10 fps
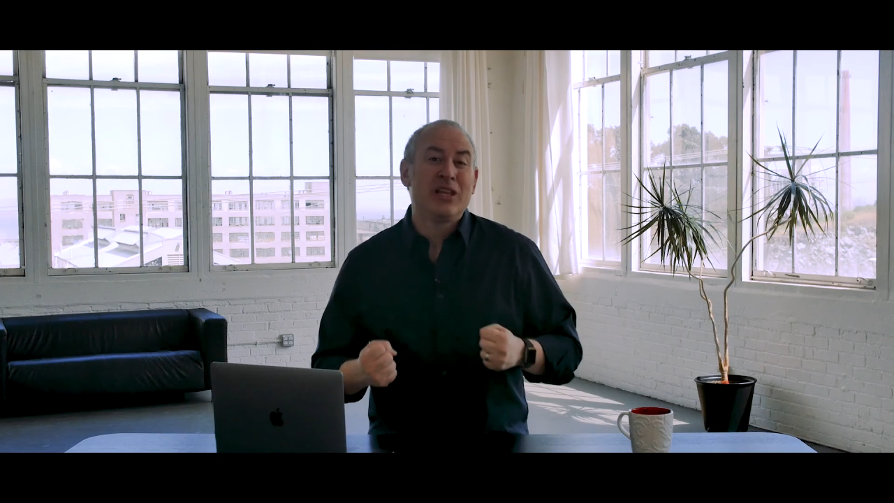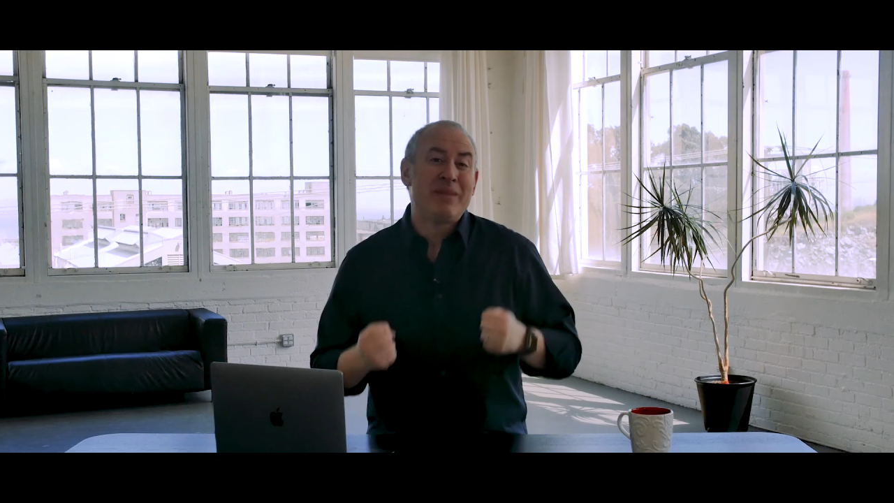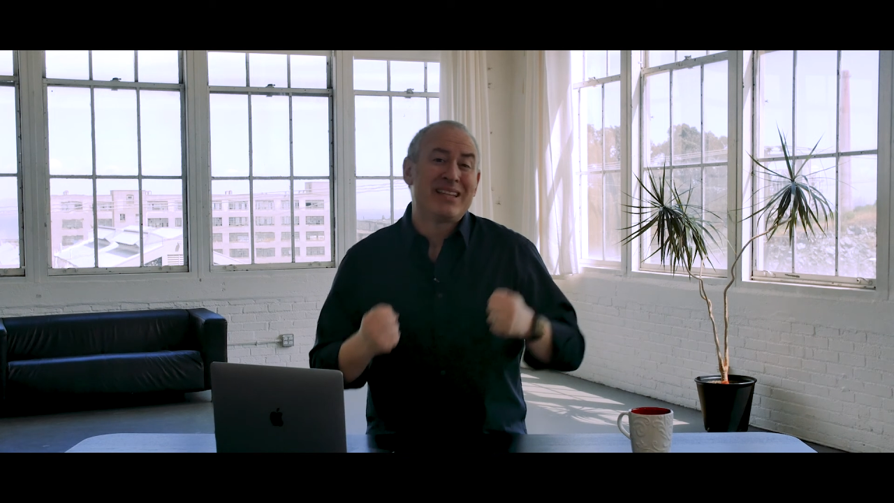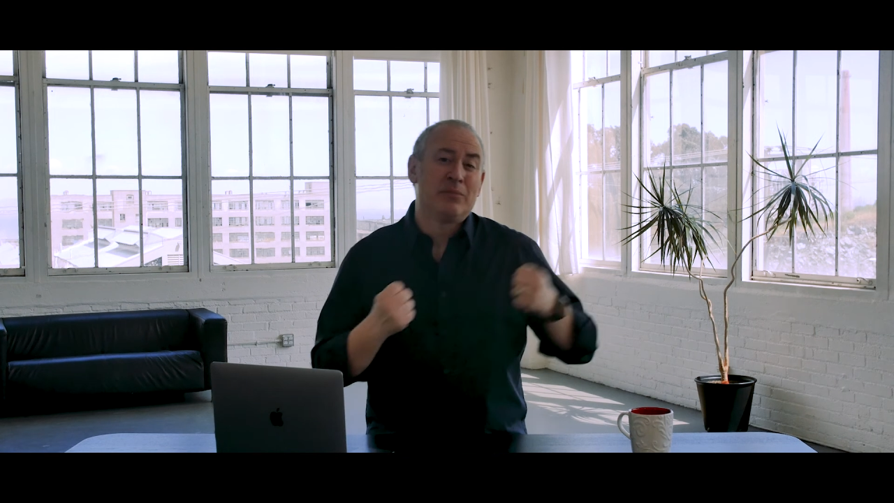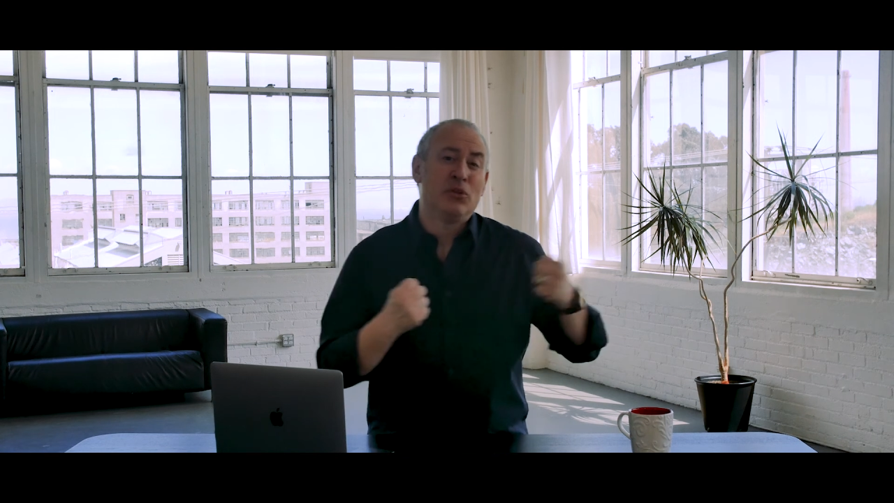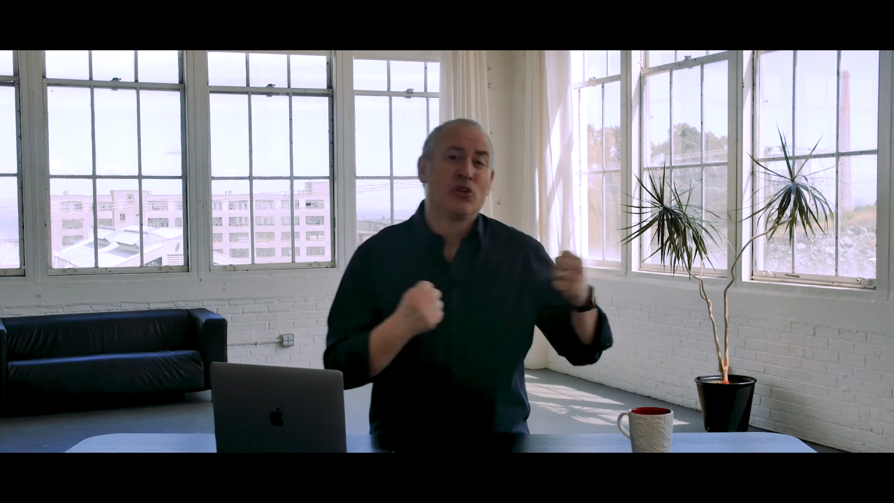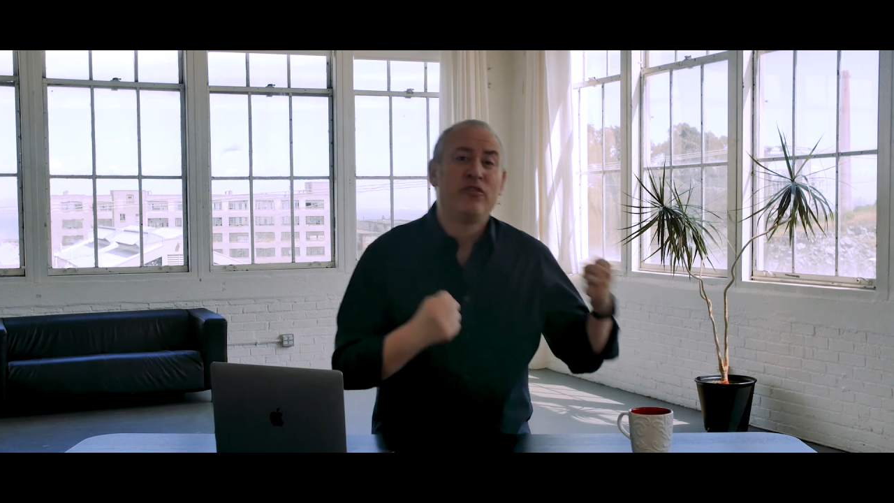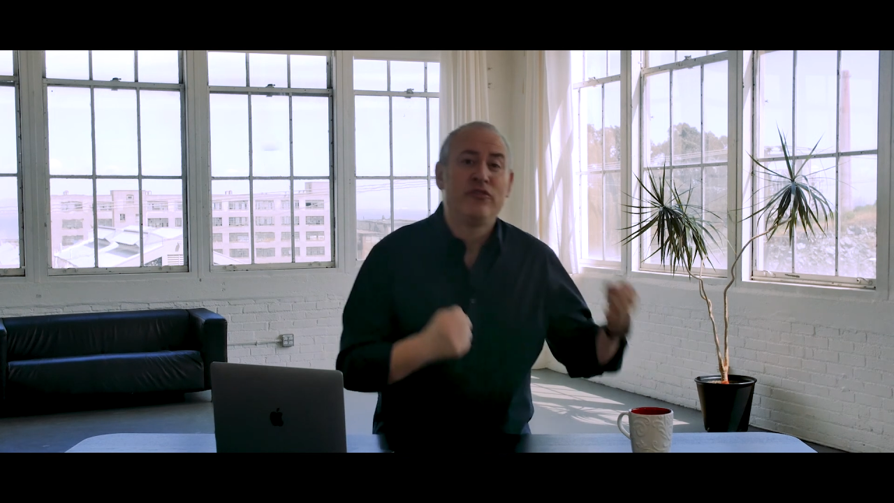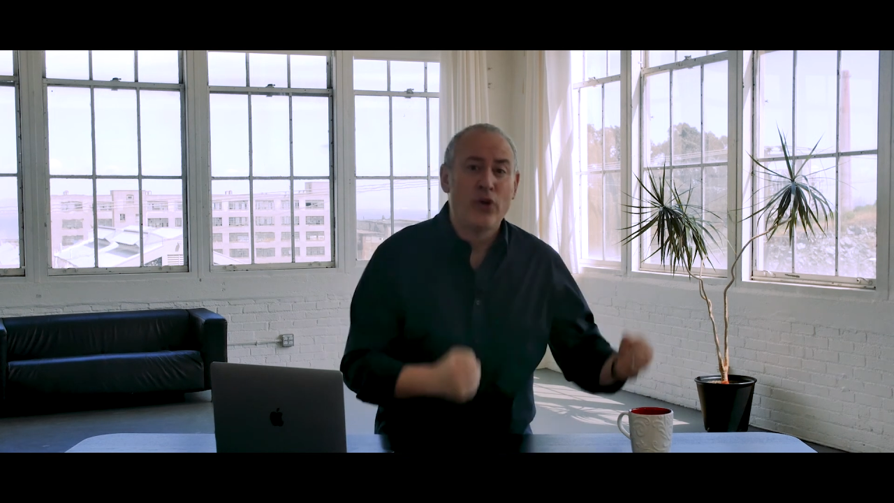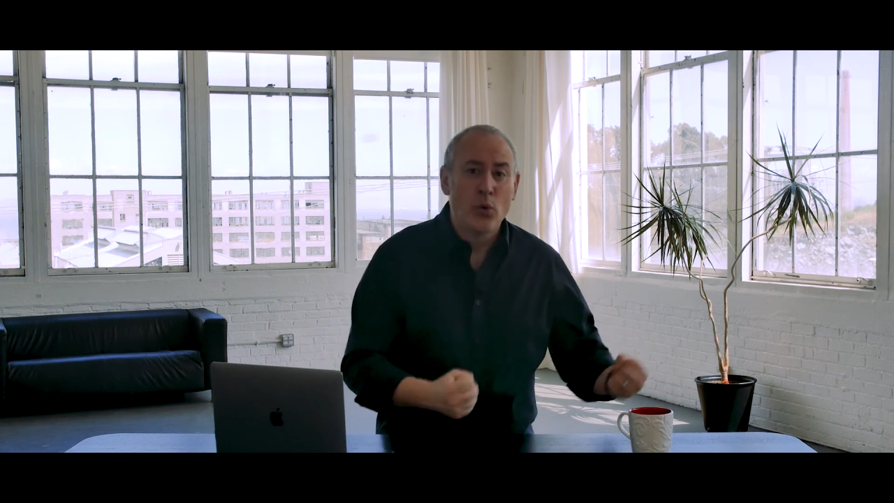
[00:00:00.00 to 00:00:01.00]
makes them look
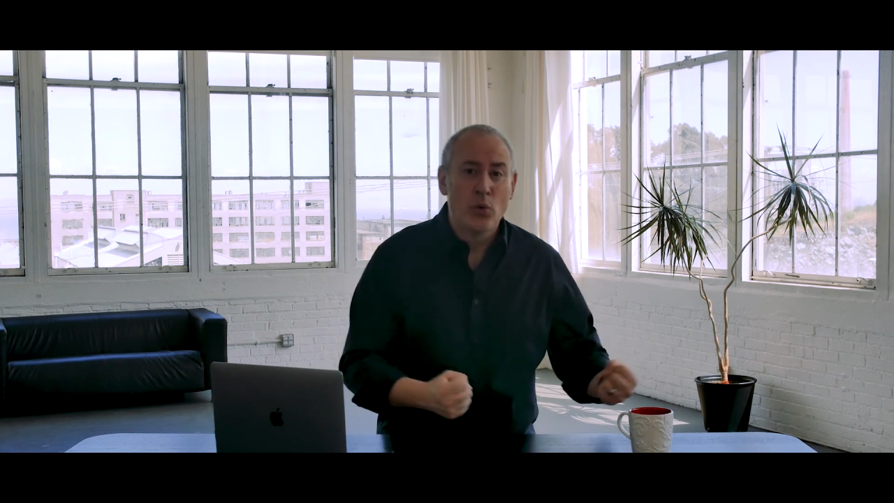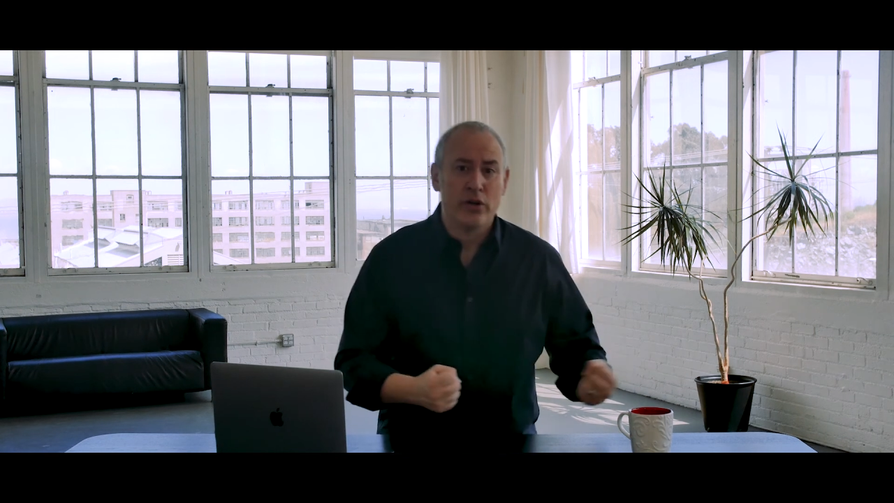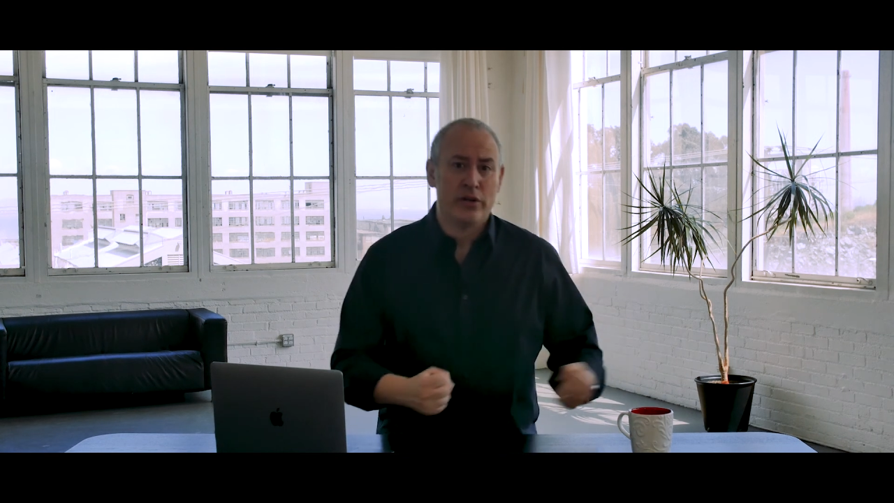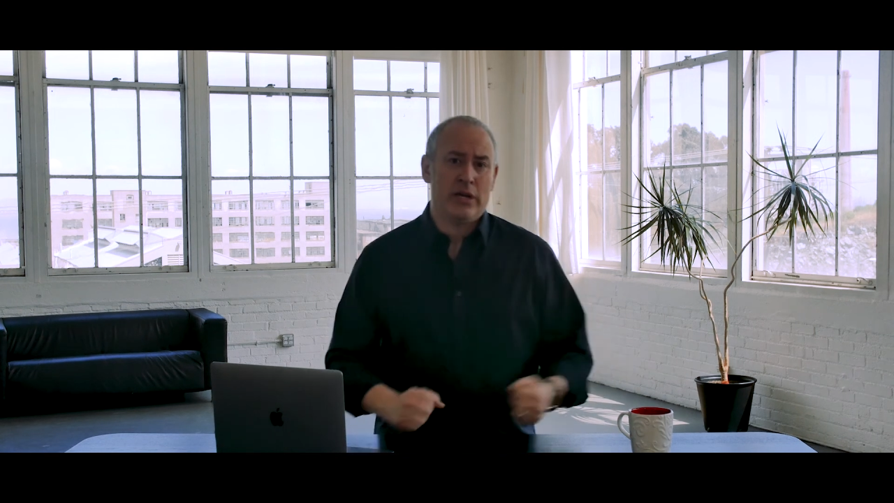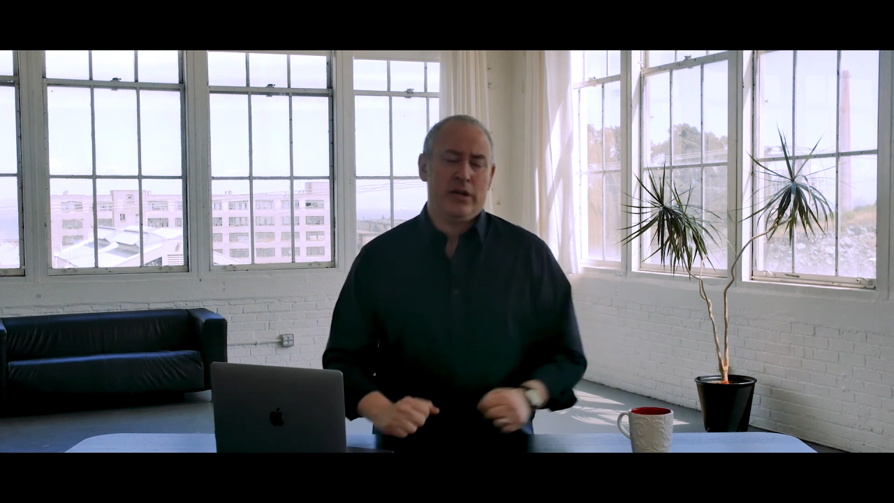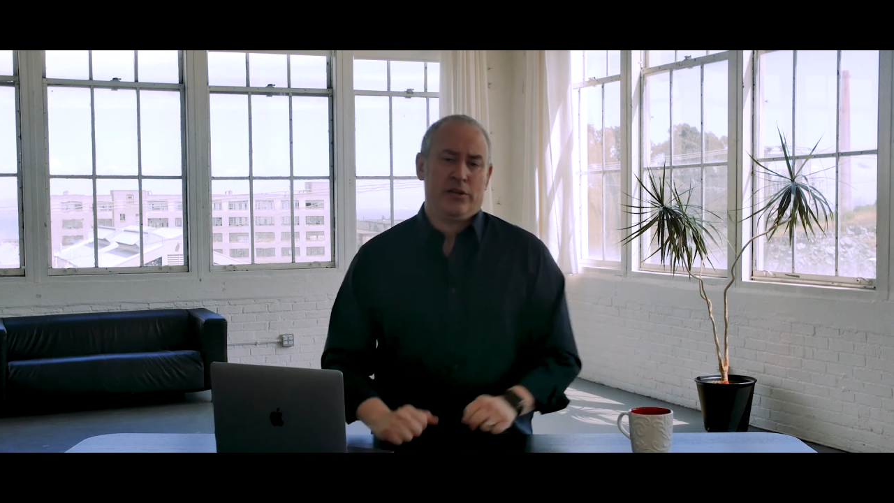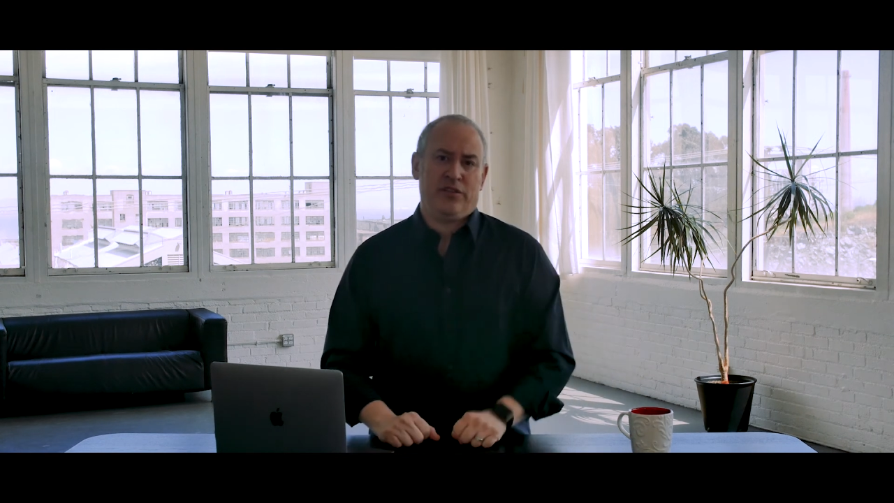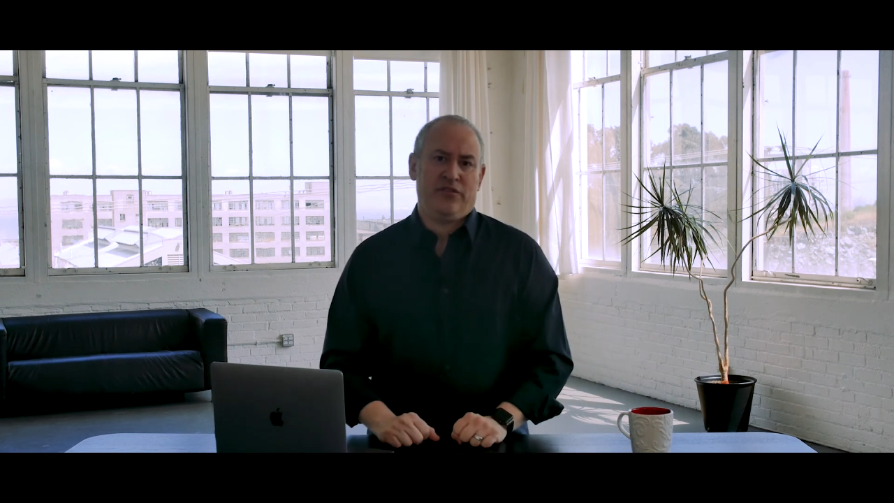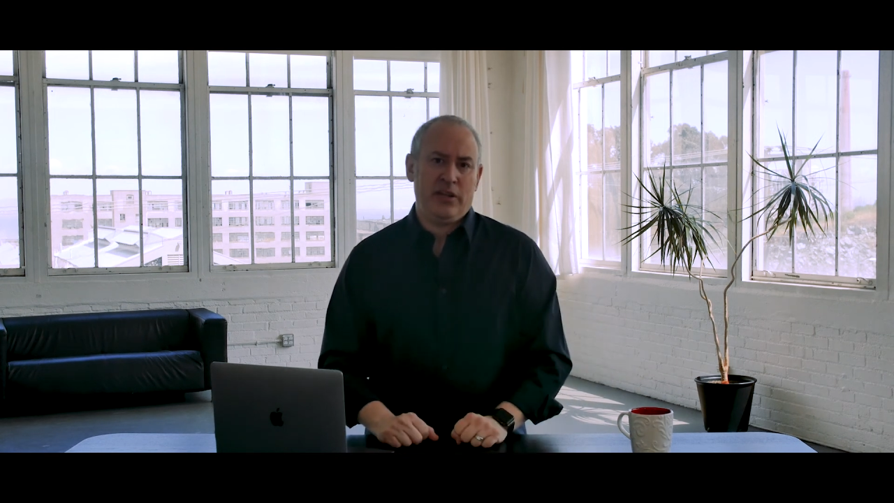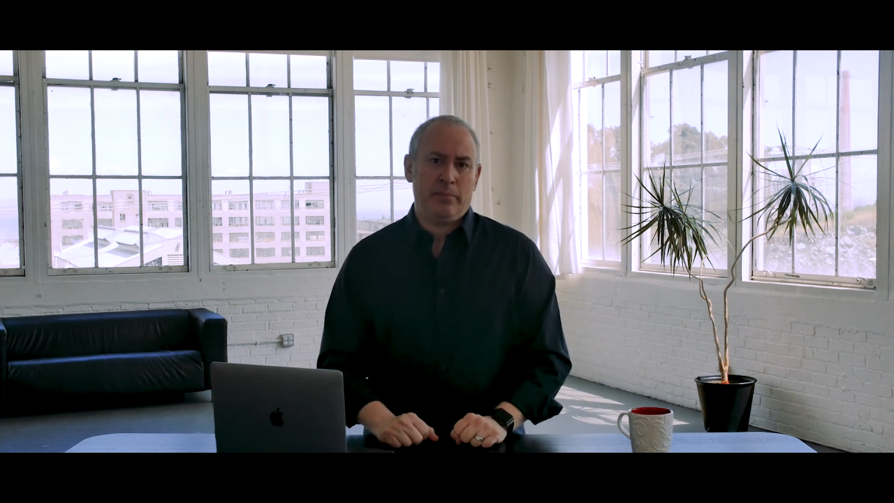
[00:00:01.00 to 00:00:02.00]
forward to
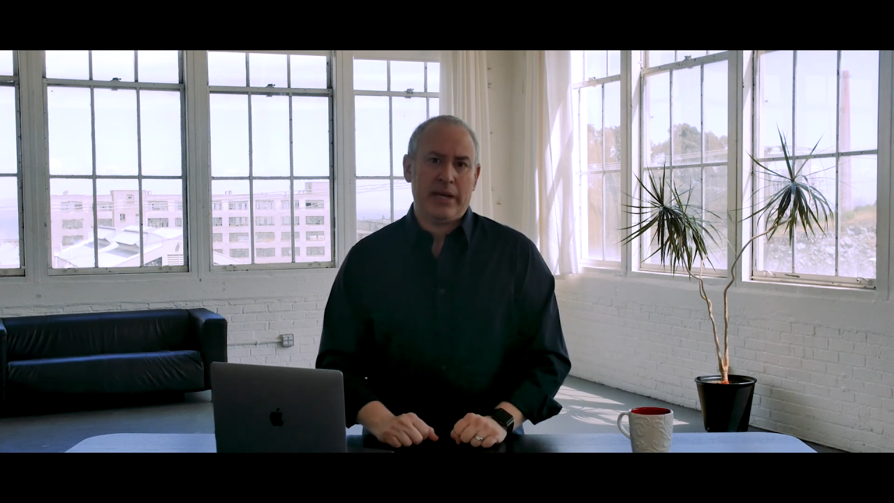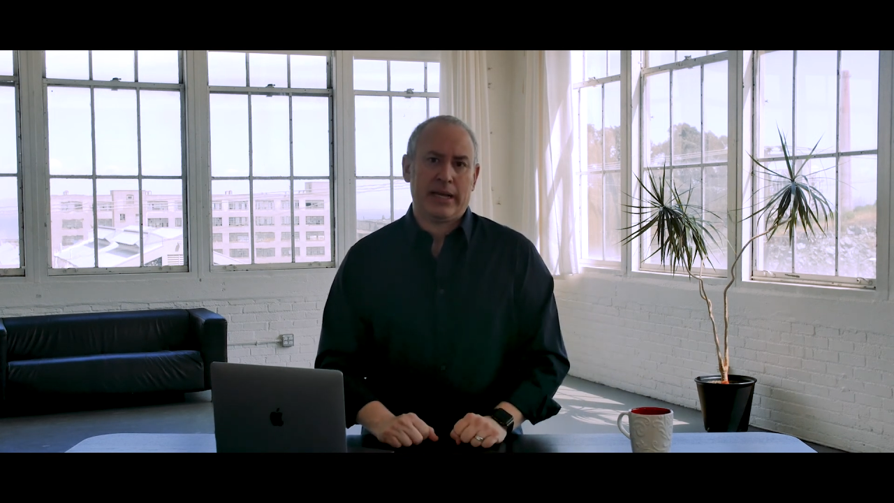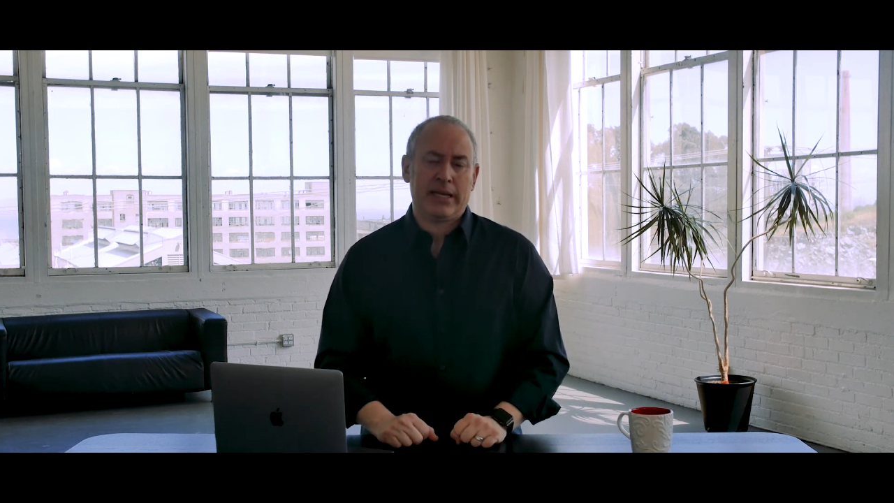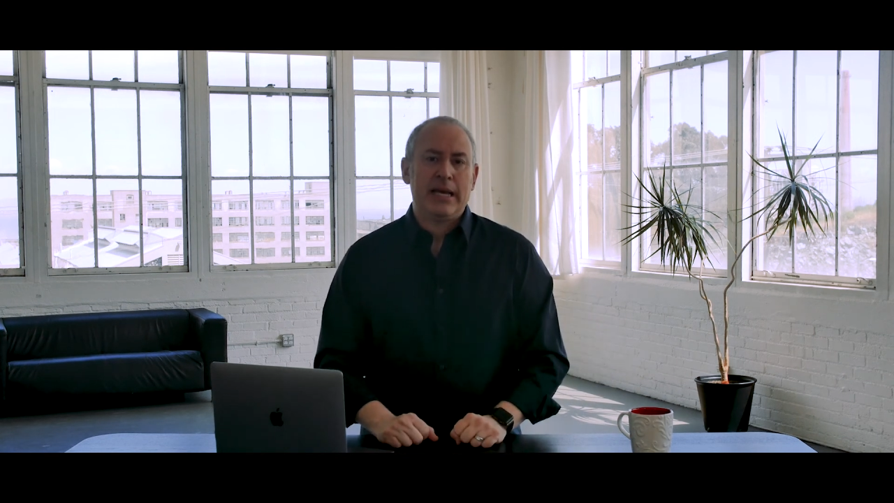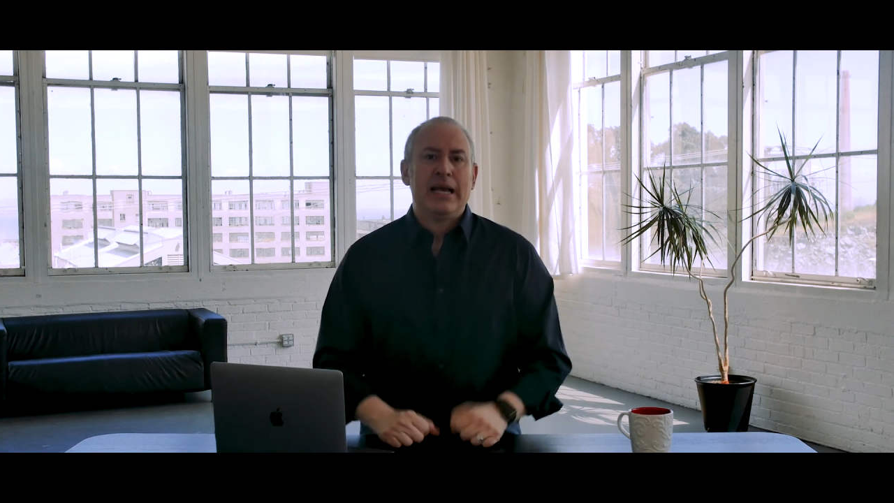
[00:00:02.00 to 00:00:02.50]
feedback